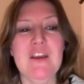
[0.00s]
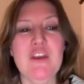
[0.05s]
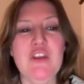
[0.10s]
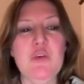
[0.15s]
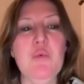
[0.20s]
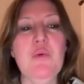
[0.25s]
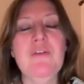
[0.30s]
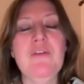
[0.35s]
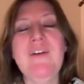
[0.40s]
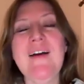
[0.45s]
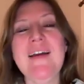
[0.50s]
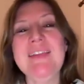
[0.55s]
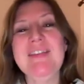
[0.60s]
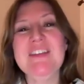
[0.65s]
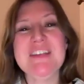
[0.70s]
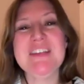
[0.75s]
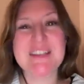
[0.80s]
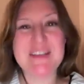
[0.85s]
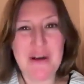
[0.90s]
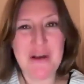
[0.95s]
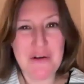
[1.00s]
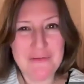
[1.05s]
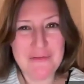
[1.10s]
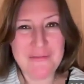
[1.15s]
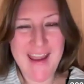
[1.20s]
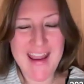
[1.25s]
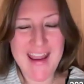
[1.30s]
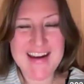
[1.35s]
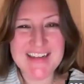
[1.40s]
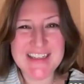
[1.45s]
you will find the self
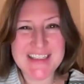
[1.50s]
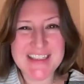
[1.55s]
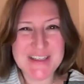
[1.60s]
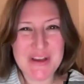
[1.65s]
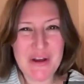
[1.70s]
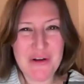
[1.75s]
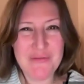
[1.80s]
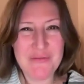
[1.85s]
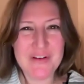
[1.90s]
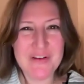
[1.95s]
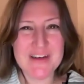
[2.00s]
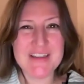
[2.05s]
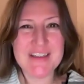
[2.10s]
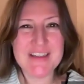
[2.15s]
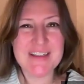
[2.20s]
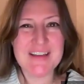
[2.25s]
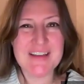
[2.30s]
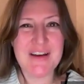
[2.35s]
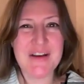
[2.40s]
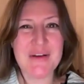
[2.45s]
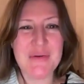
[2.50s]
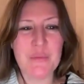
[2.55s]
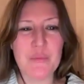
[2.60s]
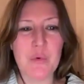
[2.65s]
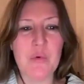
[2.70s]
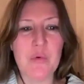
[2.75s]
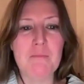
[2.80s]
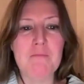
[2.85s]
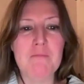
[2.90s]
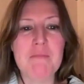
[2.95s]
and self-concern
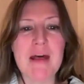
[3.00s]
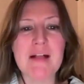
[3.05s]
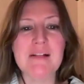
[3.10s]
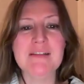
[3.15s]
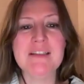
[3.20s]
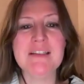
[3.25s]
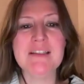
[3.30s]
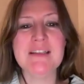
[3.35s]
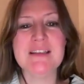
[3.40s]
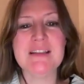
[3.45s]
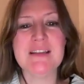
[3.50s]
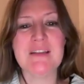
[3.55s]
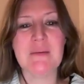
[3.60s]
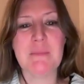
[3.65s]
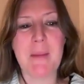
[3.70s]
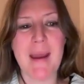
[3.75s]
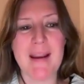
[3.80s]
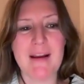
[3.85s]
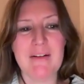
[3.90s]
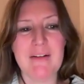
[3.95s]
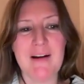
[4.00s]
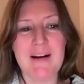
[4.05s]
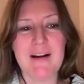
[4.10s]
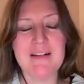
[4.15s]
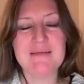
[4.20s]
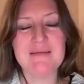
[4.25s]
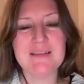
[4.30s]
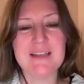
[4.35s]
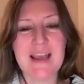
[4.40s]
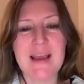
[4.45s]
will melt into the
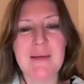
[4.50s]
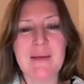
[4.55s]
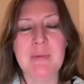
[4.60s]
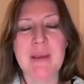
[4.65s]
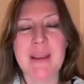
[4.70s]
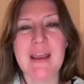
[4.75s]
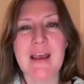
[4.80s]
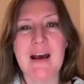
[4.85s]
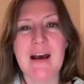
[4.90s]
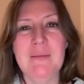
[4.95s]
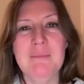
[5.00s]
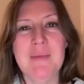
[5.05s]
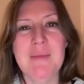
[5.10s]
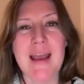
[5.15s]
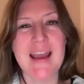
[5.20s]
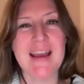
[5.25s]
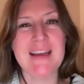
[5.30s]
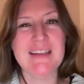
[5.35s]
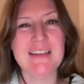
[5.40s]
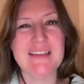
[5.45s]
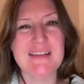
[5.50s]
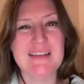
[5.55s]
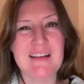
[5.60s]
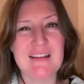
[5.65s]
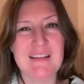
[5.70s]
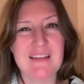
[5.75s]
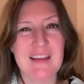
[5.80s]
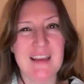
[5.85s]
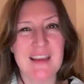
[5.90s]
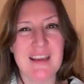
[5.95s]
background and become as
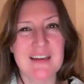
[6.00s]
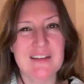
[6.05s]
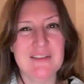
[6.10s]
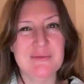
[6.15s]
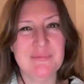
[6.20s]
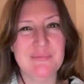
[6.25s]
nothing.